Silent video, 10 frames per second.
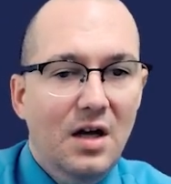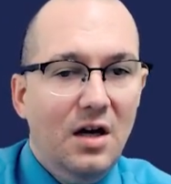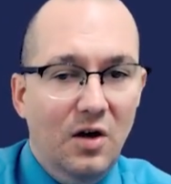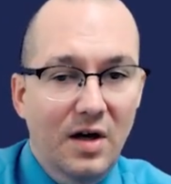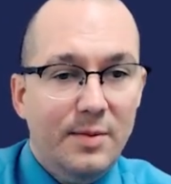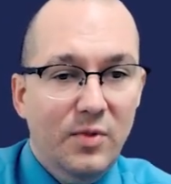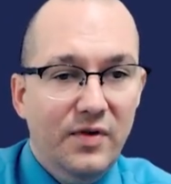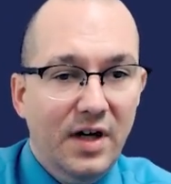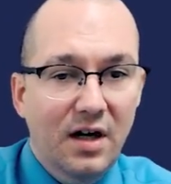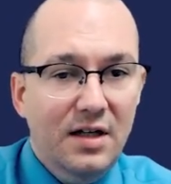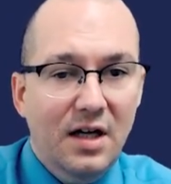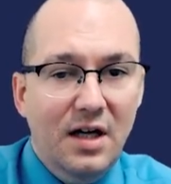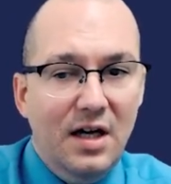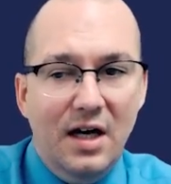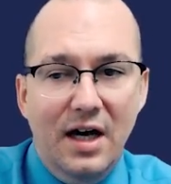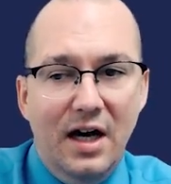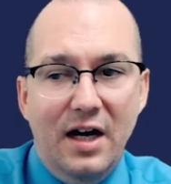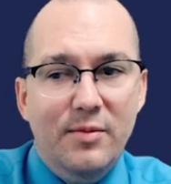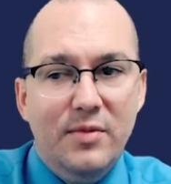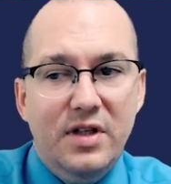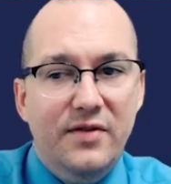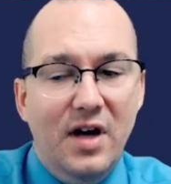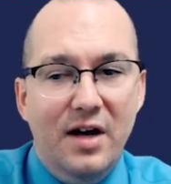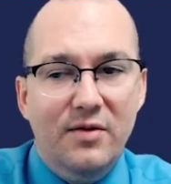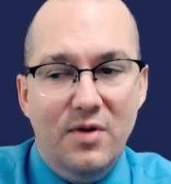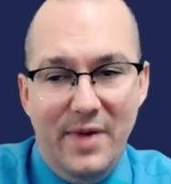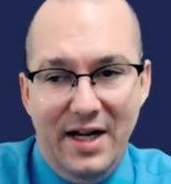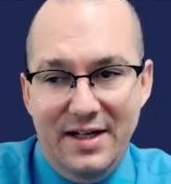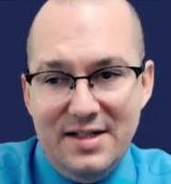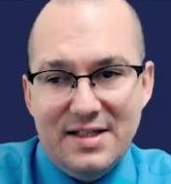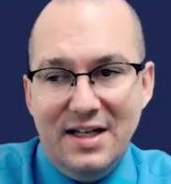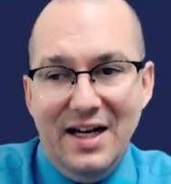All right, moving on. You've got remains.